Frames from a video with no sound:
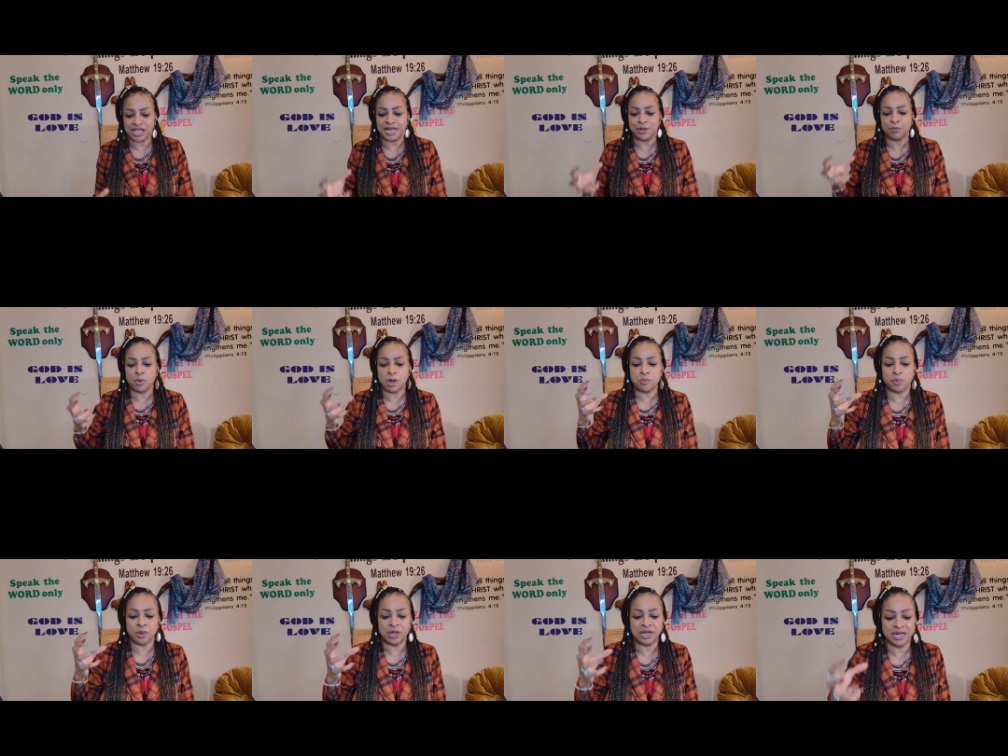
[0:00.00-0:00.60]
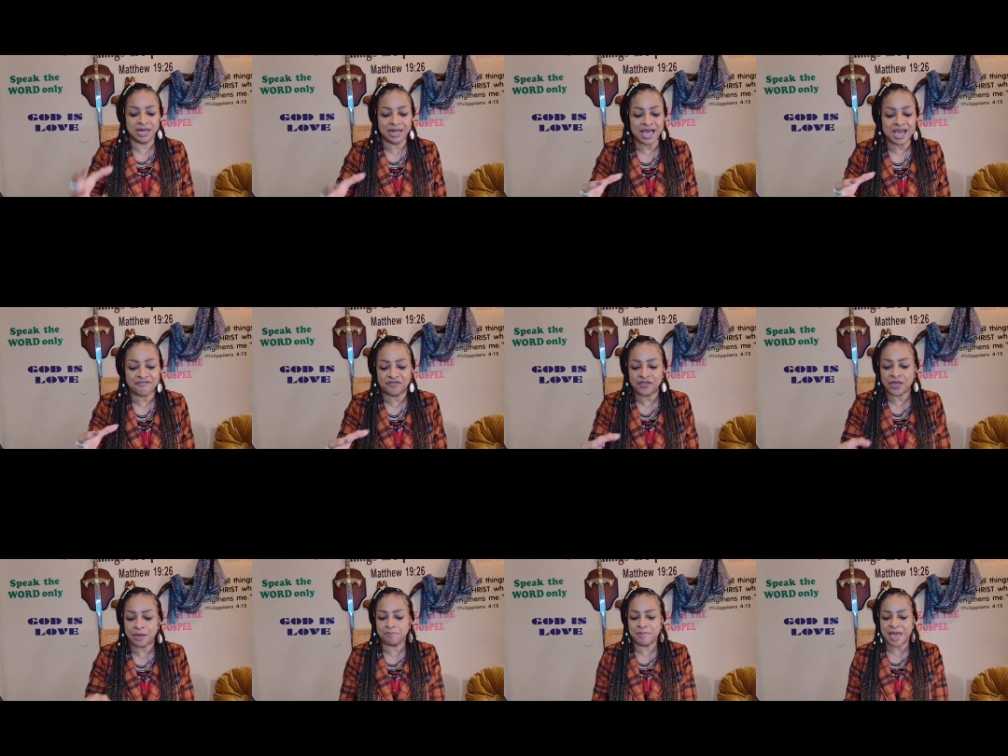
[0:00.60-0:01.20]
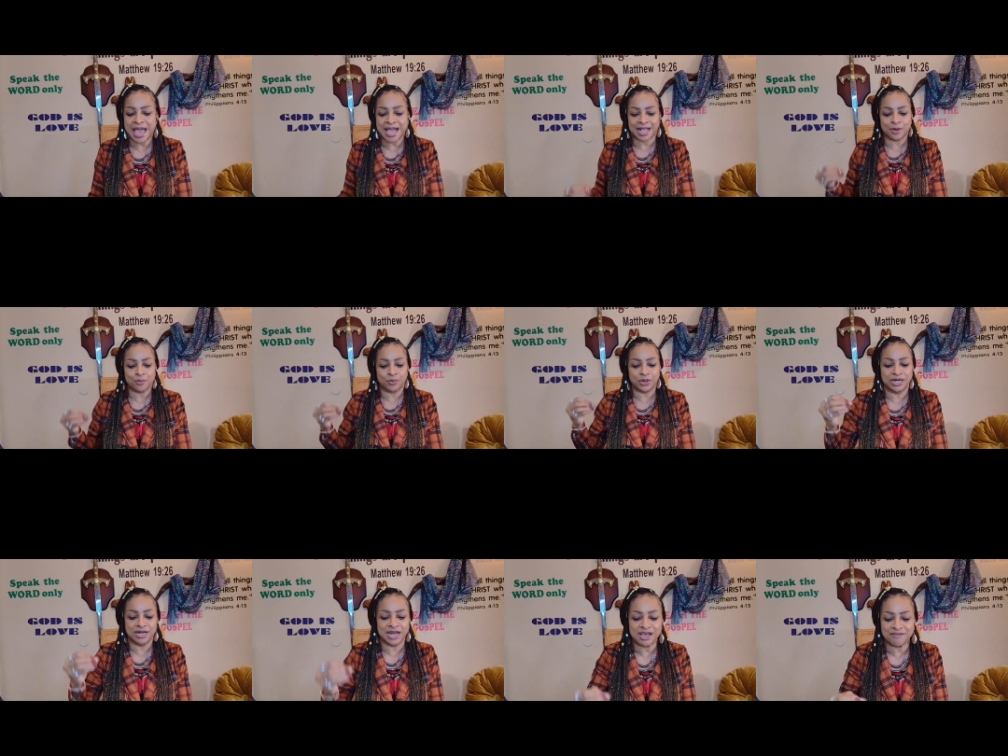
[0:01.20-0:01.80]
And when we love him back,
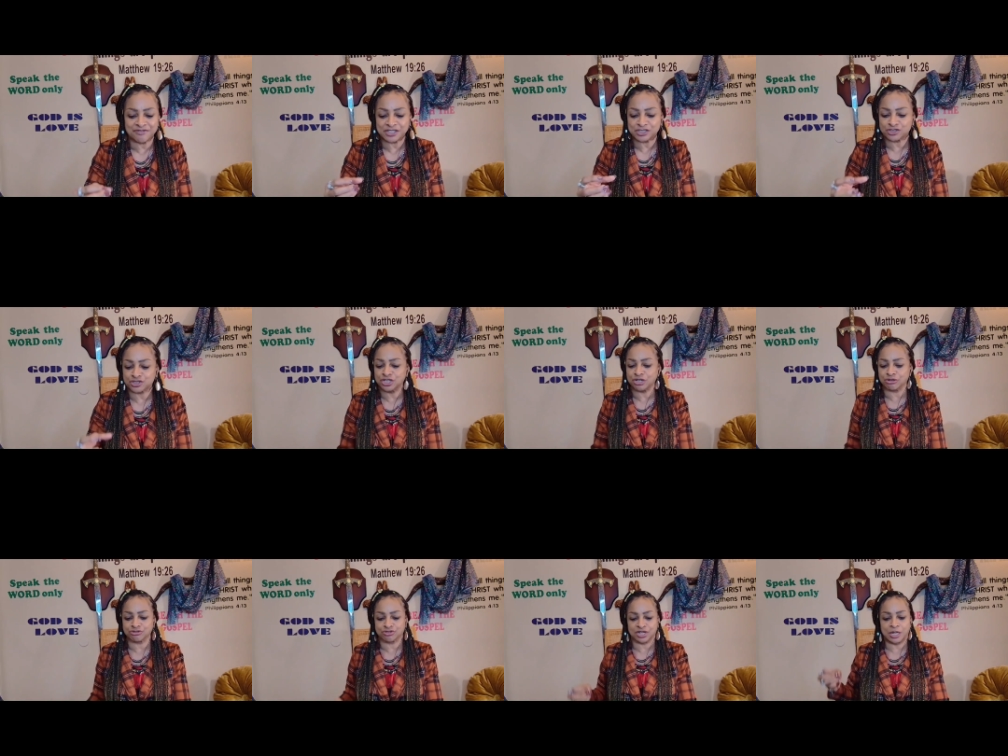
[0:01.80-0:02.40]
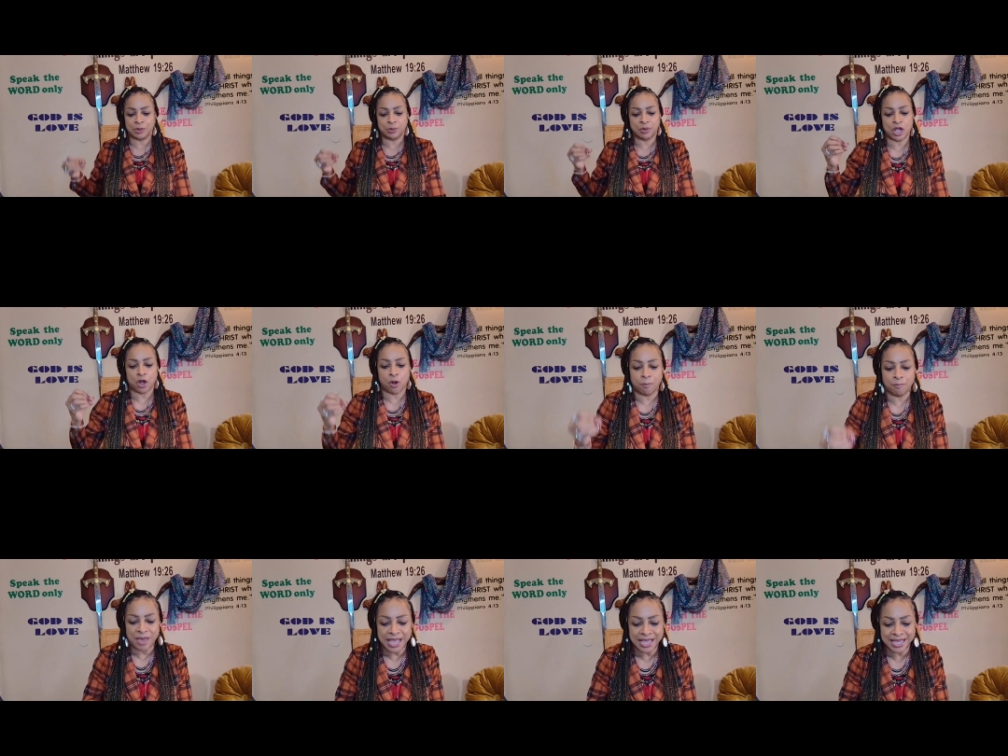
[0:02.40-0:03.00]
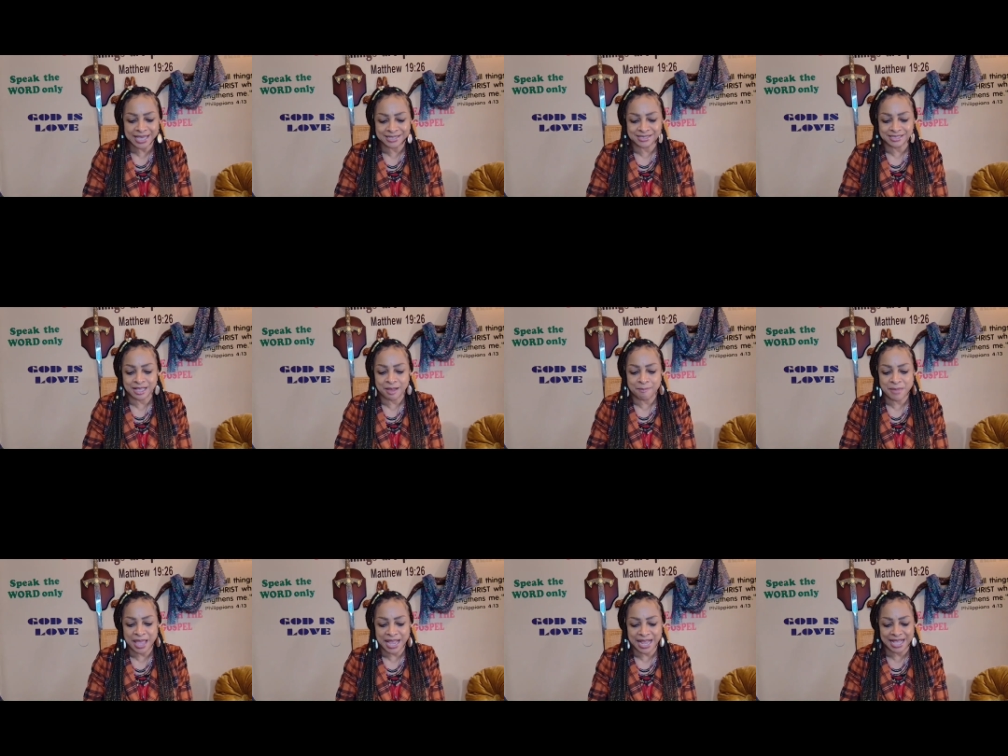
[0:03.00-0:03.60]
and we love his children, and we obey his
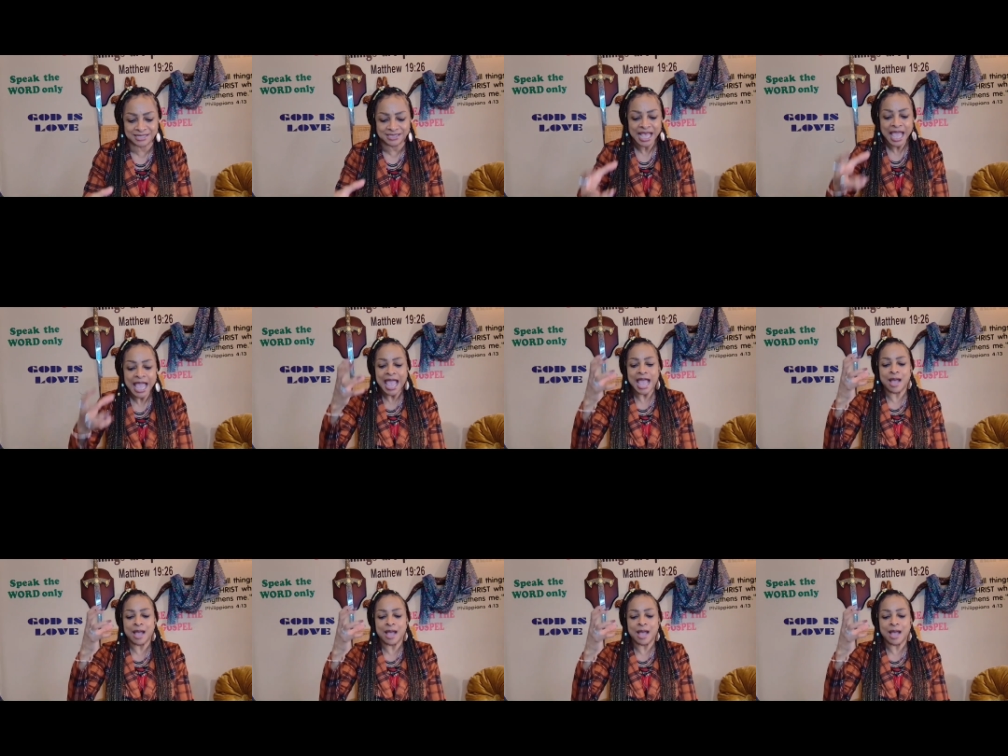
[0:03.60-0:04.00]
commands,